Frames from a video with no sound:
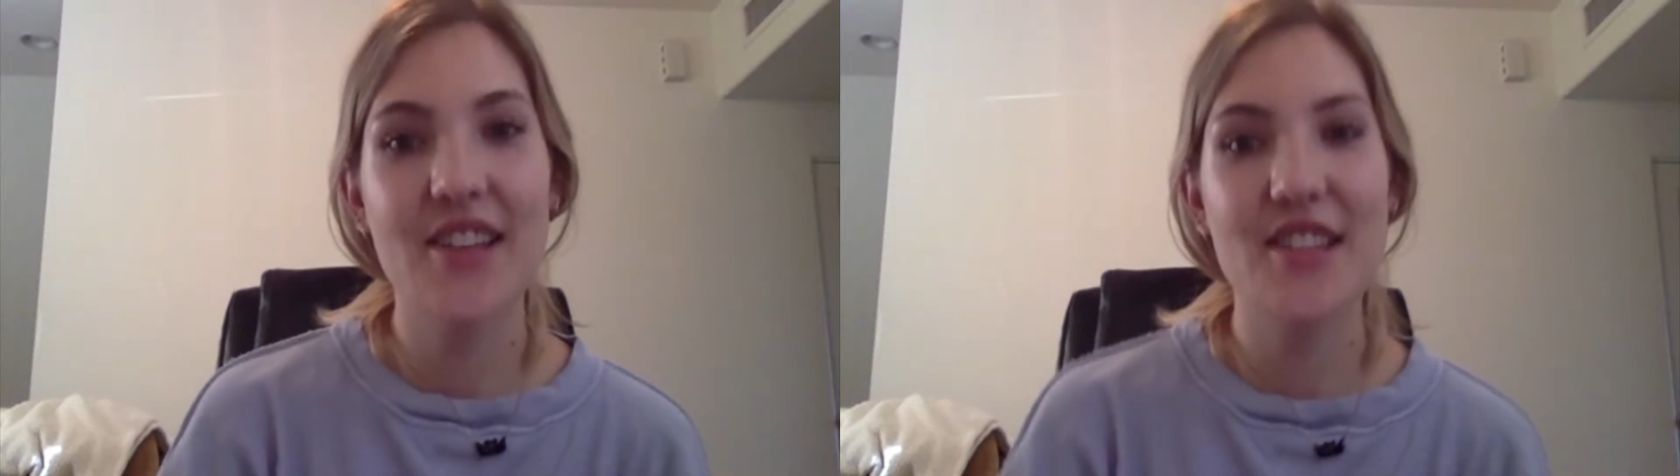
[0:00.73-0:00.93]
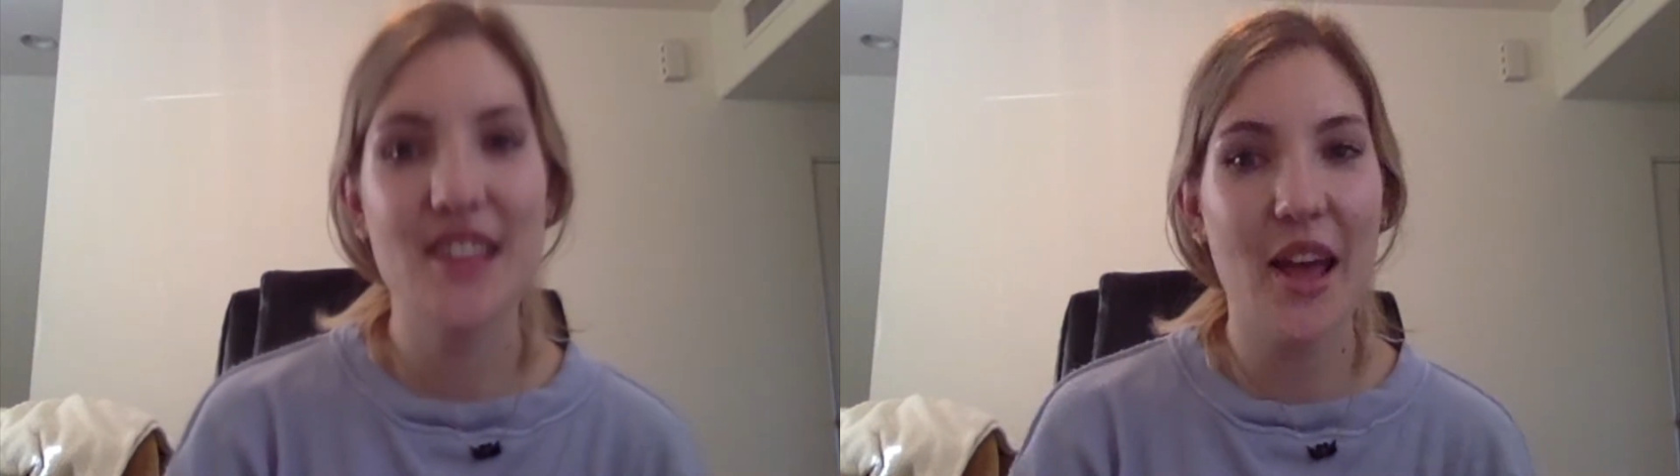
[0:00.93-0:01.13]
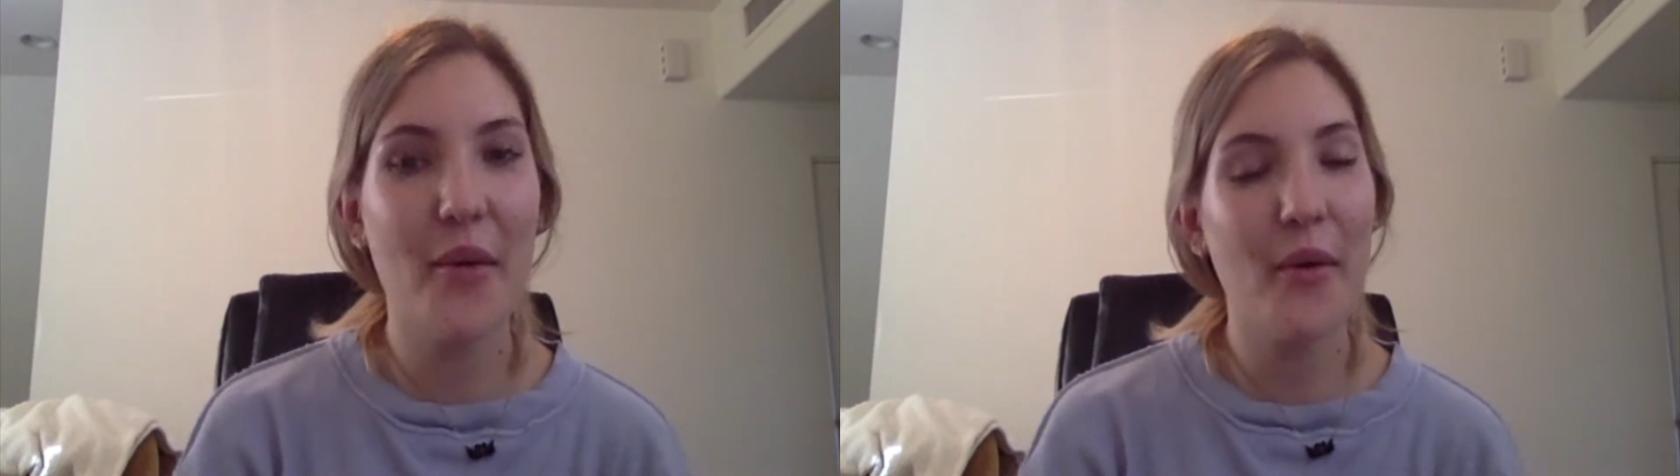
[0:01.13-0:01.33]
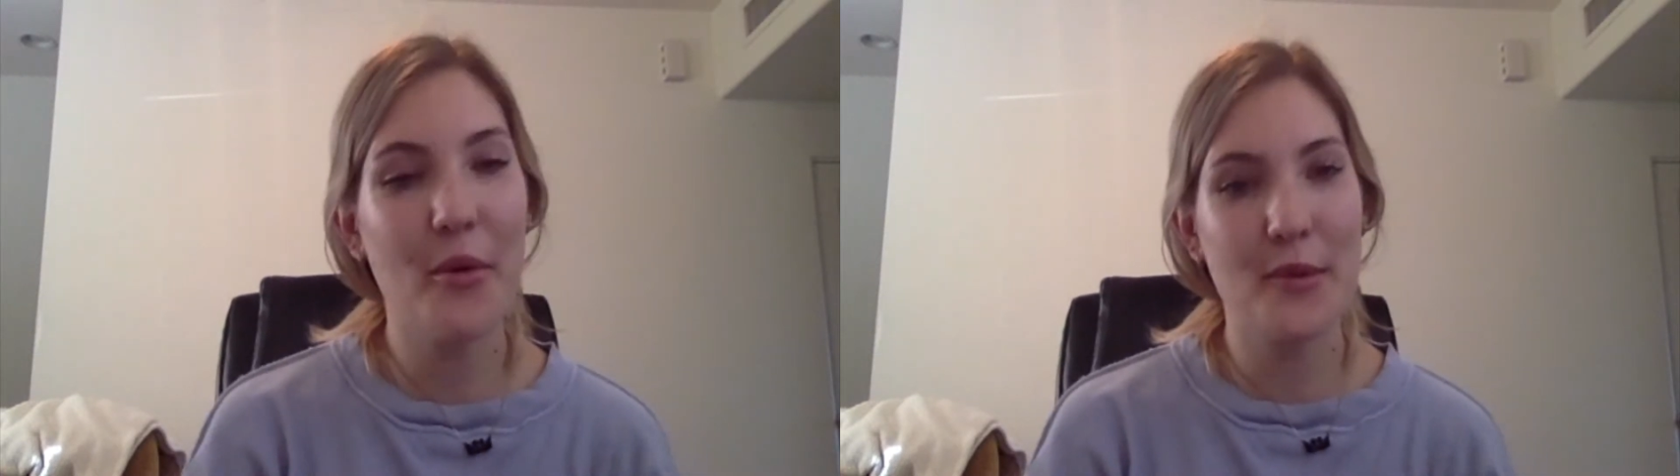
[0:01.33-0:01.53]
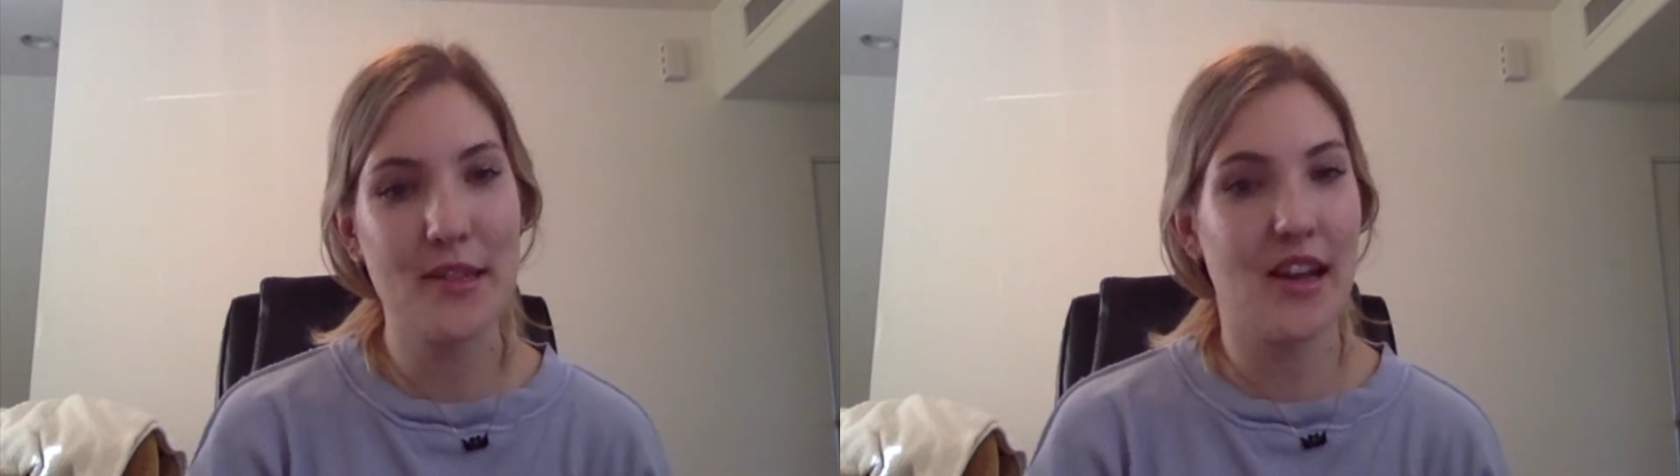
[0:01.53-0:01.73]
Today we
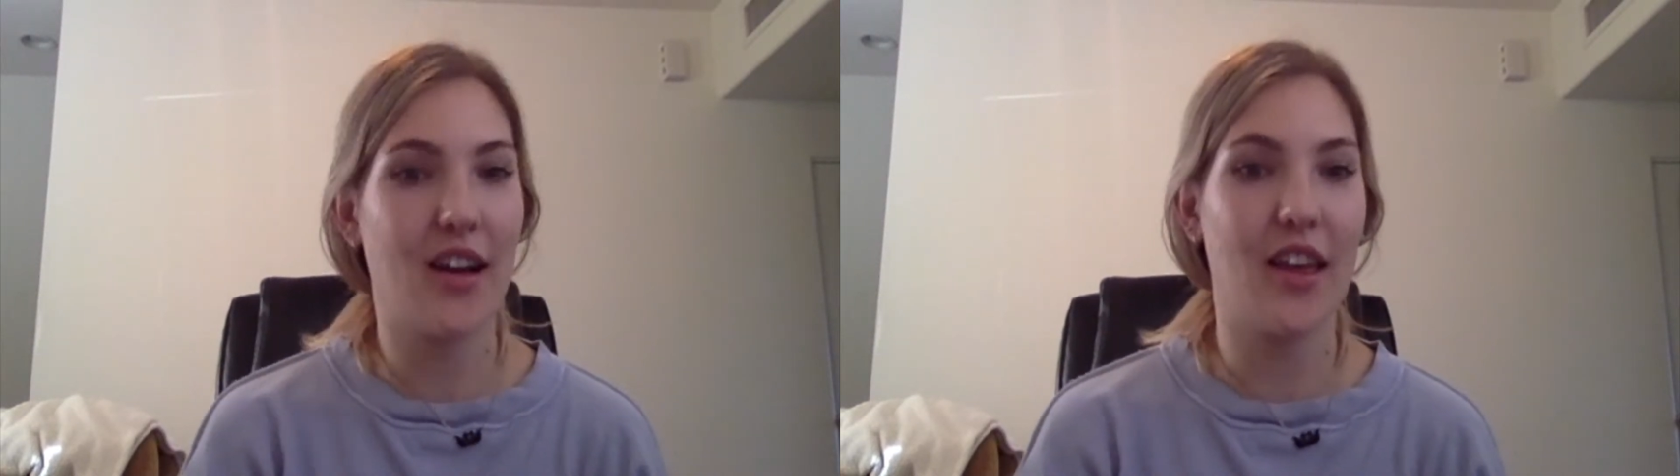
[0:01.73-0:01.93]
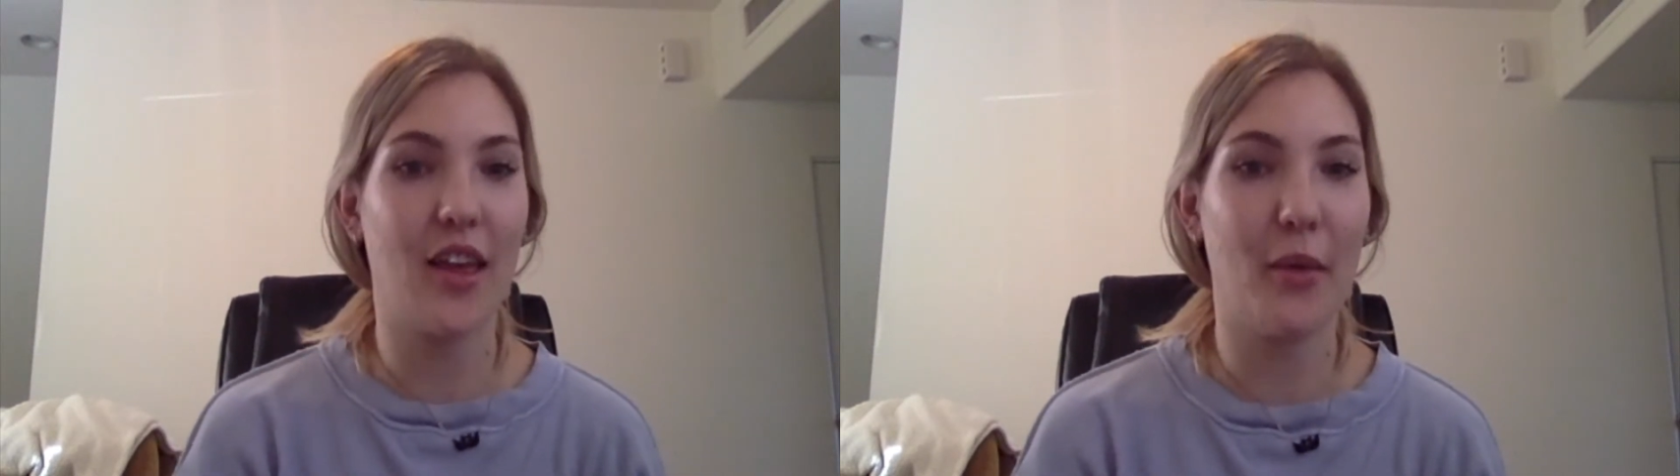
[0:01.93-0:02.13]
will be talking